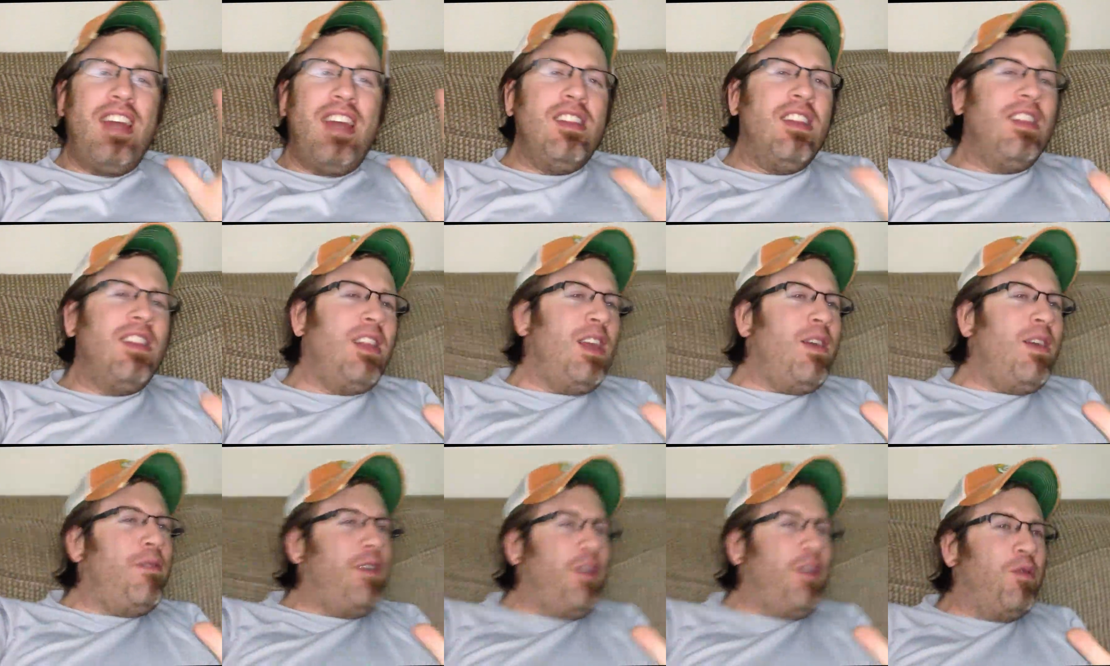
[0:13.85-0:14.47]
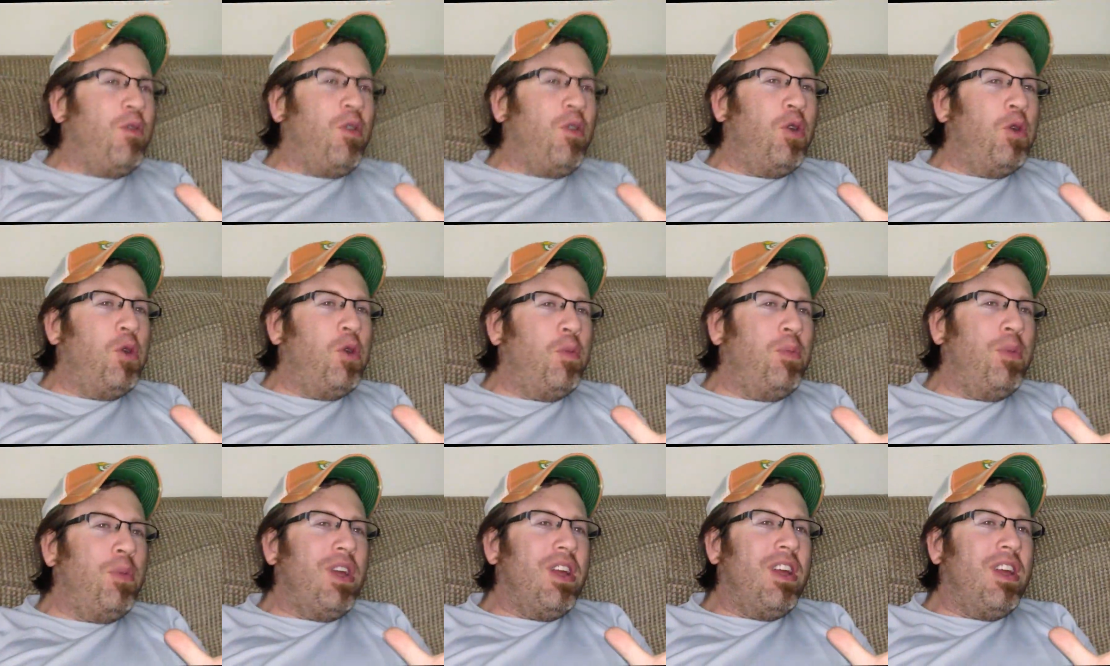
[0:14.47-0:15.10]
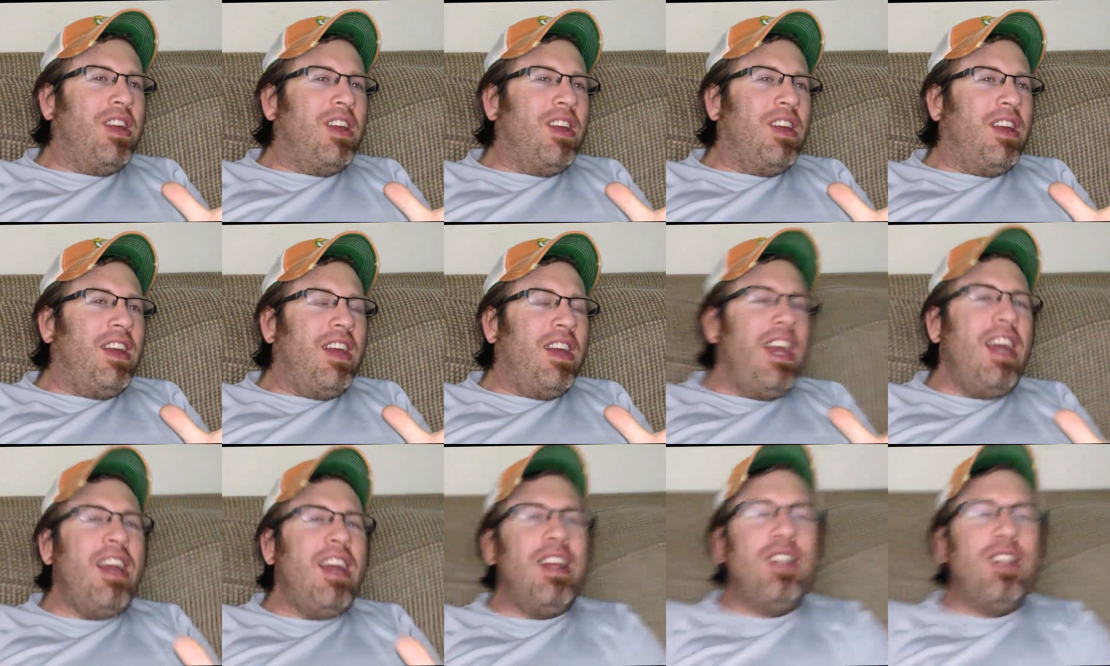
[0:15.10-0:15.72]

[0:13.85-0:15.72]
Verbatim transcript: in the living room in